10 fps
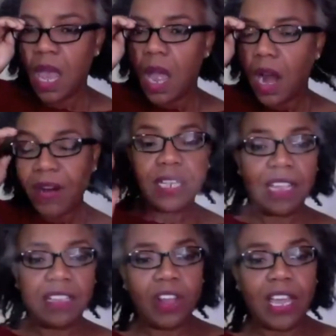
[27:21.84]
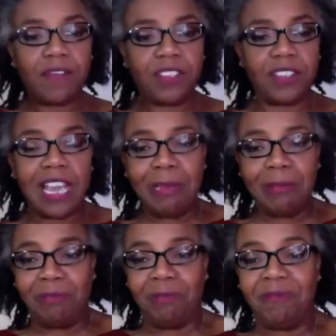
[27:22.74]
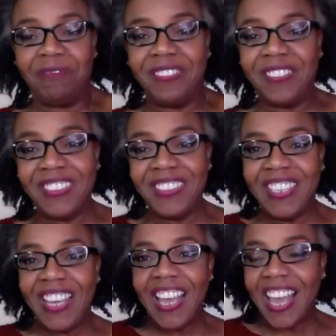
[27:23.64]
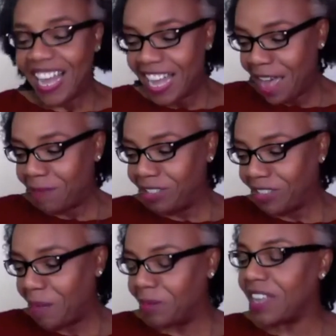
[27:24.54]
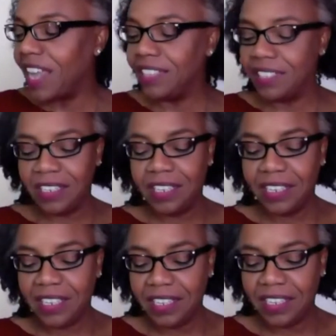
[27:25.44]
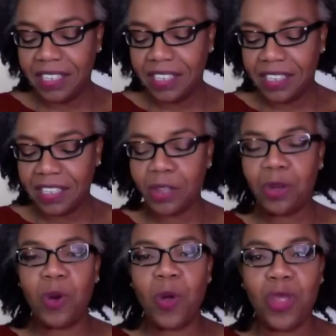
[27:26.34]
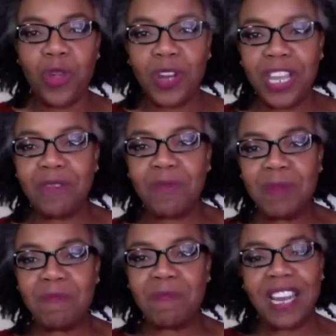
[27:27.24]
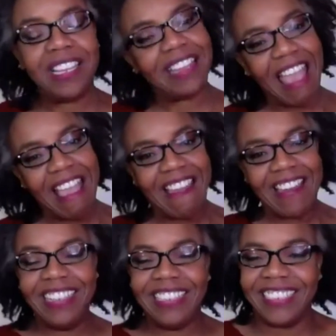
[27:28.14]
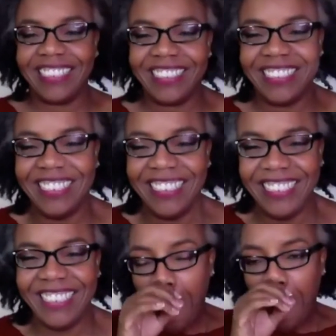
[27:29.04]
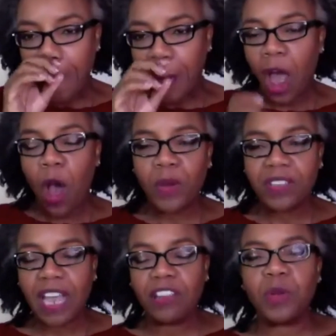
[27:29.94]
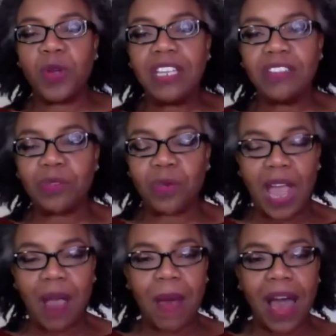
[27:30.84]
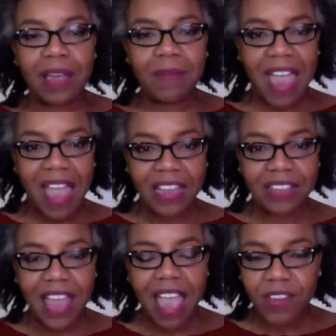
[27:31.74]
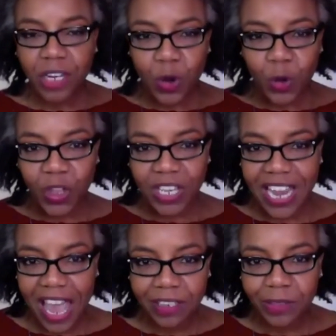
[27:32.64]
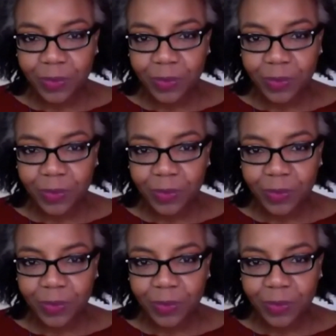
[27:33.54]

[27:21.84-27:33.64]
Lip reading: All right, that's all I have to say. How much time was that? Cool, 33 minutes. Hey. You can always catch me on Instagram. I'm at Heaven and Earth Connect.